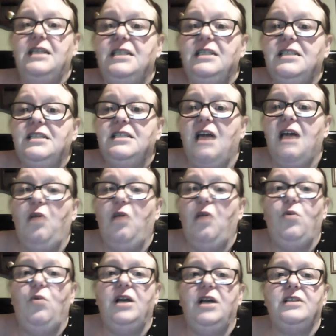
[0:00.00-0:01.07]

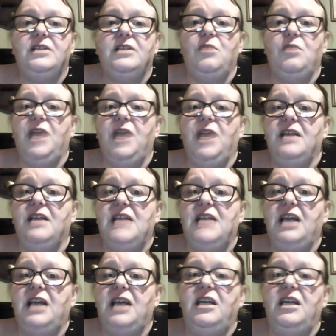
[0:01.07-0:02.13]
So yeah,
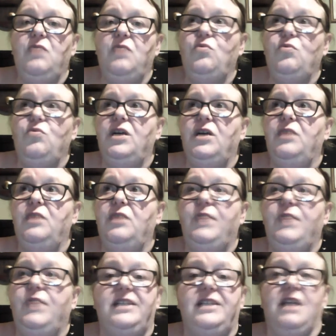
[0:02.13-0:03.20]
now you know
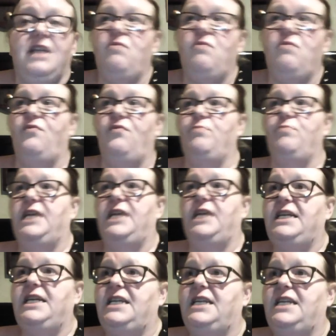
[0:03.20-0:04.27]
where to get them from, my
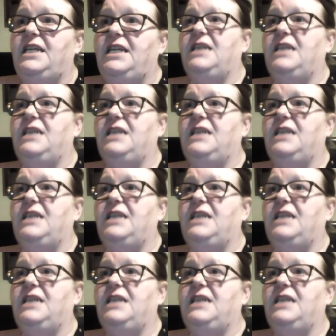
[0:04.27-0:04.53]
lady.